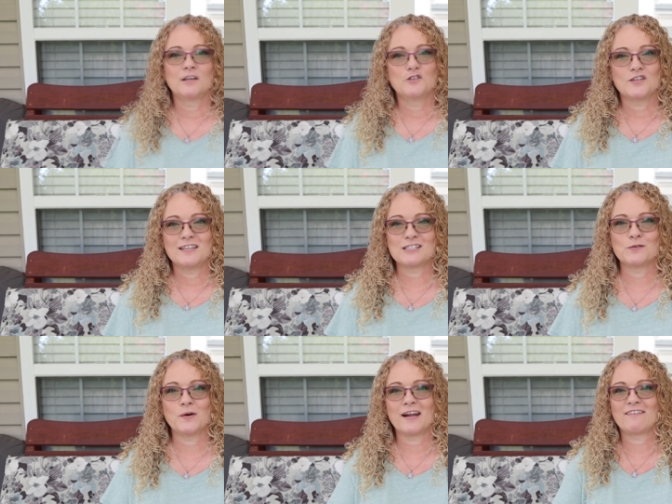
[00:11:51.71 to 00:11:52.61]
So this
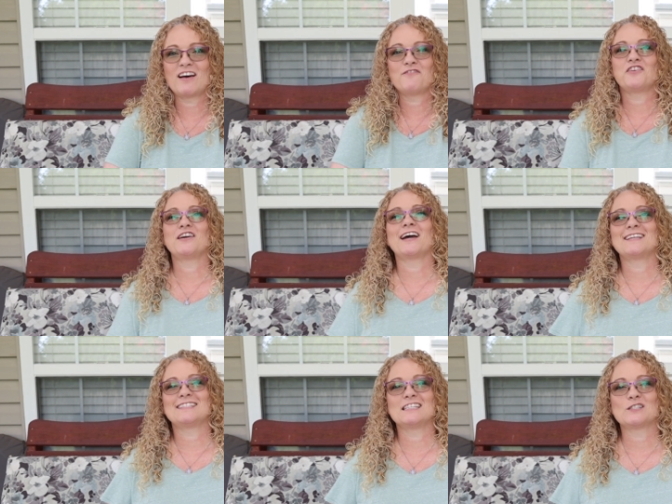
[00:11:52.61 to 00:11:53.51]
is what I've got for you
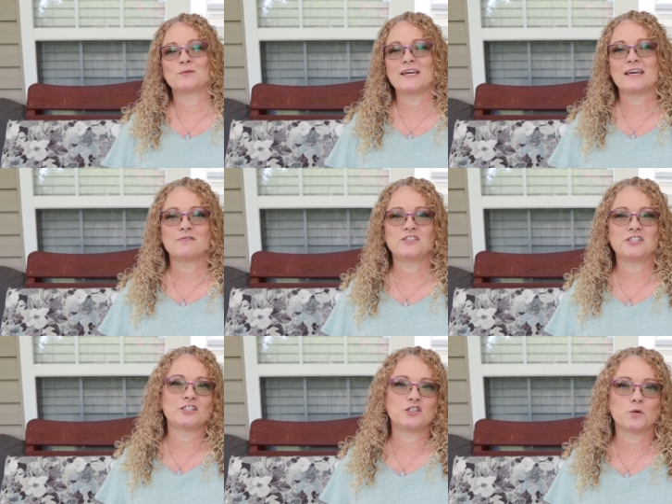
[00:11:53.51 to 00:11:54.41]
guys this week. It was
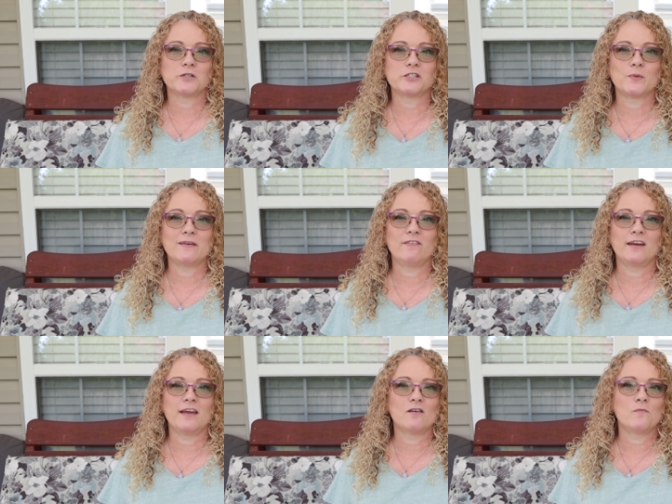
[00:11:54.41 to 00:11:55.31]
just a short, sweet
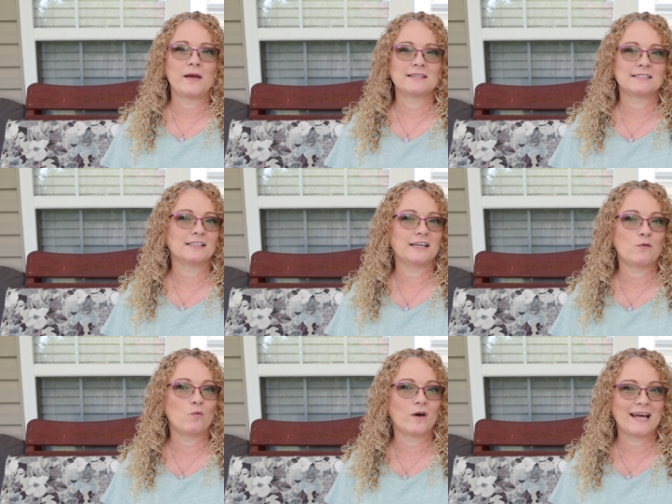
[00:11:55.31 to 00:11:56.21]
video, basically
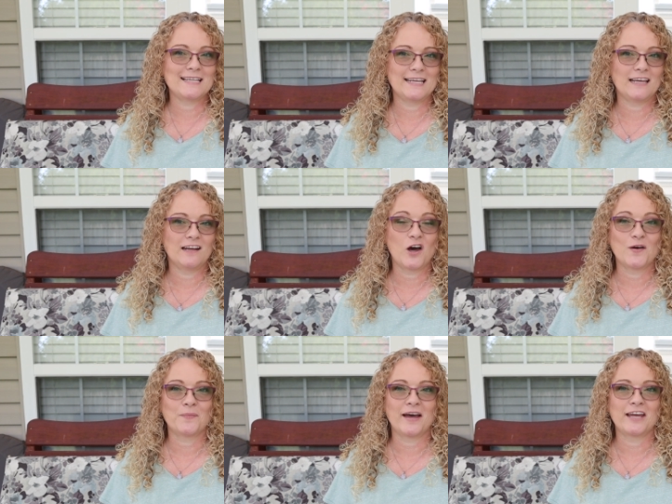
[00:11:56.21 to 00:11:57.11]
what I did
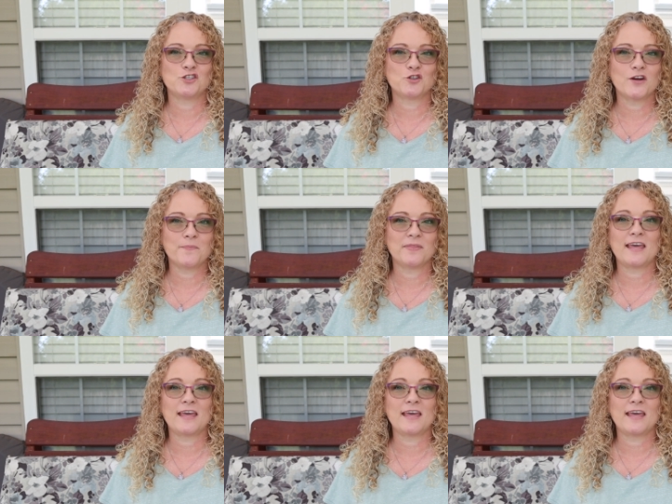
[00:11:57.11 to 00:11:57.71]
on my trip.